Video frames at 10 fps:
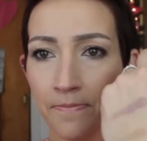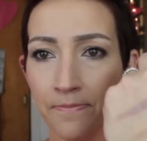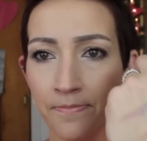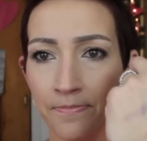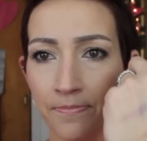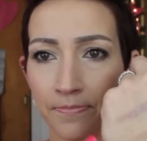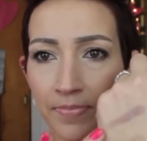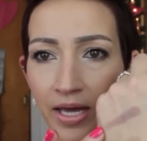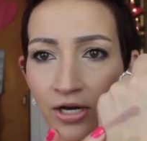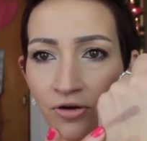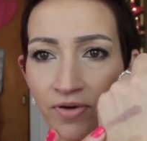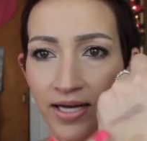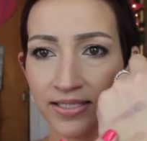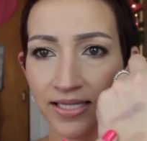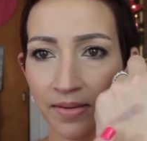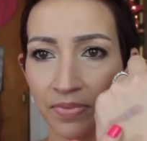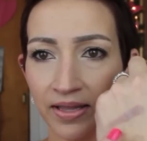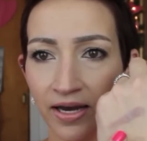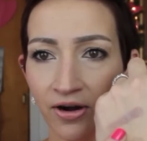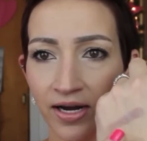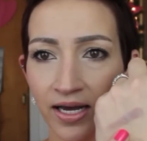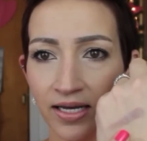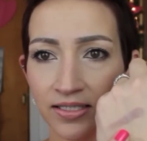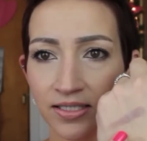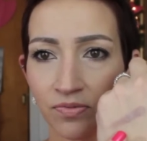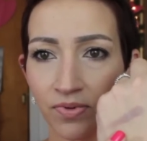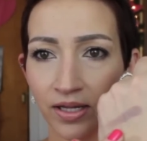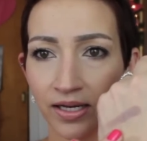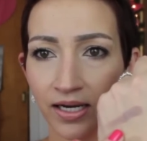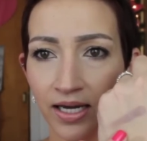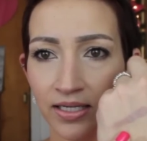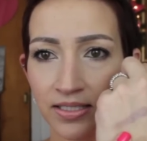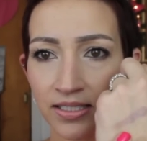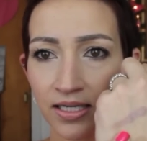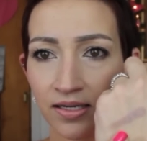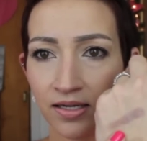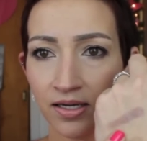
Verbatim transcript: Hmm, interesting, but there it is. Really nice.